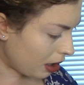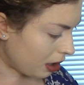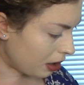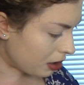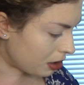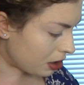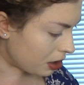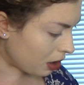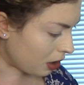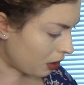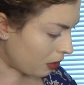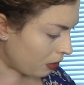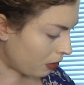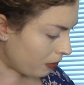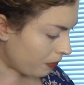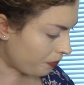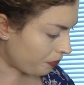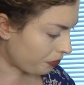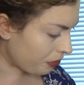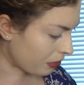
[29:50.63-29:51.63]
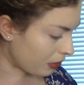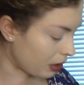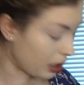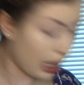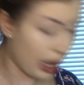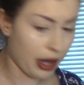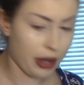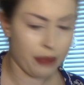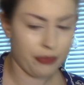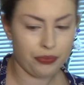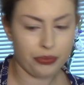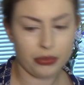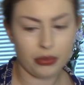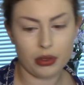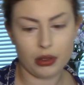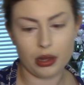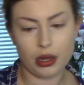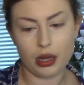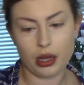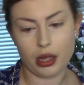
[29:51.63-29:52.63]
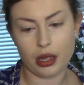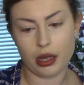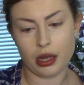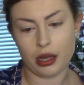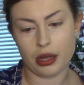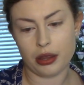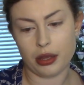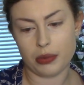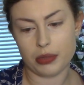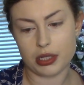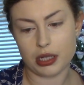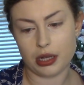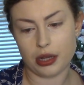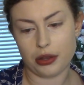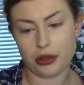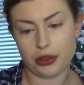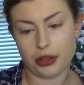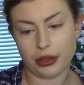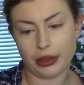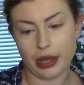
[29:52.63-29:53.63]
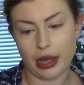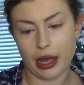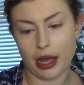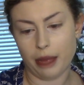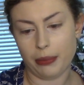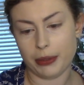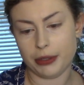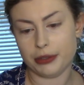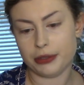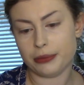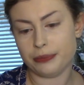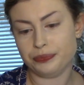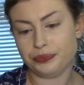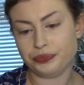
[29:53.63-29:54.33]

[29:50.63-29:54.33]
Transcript: So yeah, that was another thing that happened.